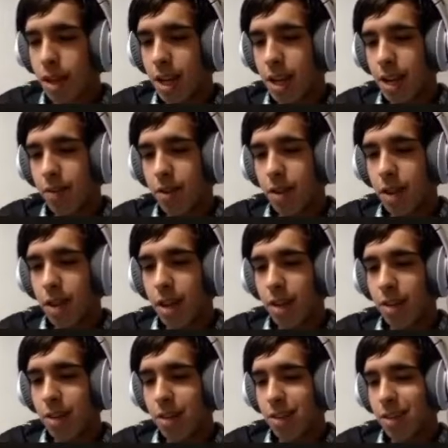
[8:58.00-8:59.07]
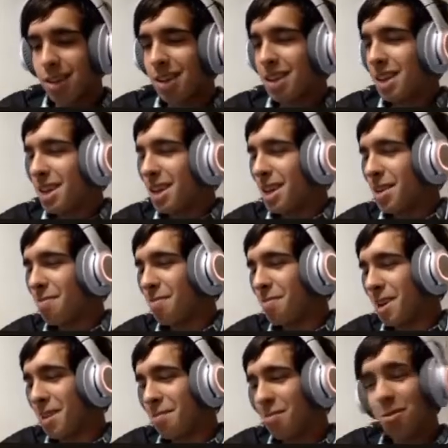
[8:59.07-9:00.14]
after that,
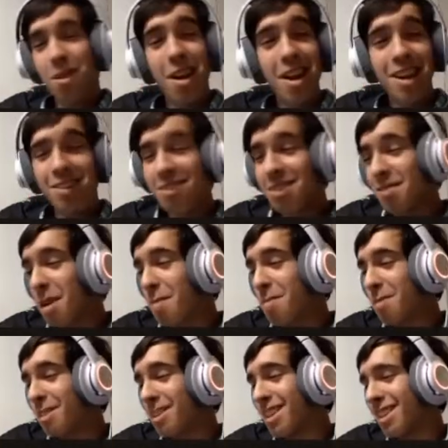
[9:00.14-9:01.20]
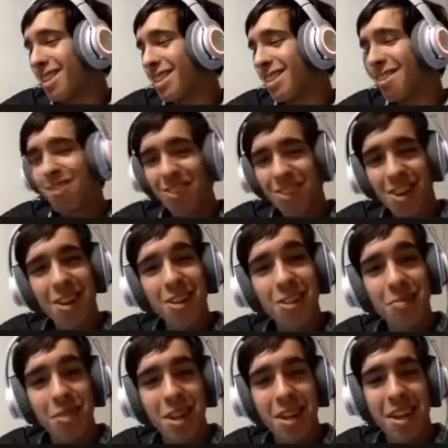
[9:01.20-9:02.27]
I'm trying to remember this. Don't
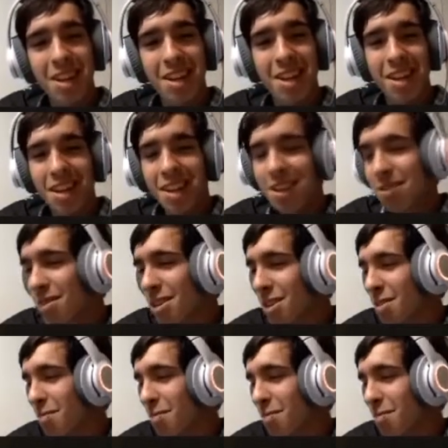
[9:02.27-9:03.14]
judge me with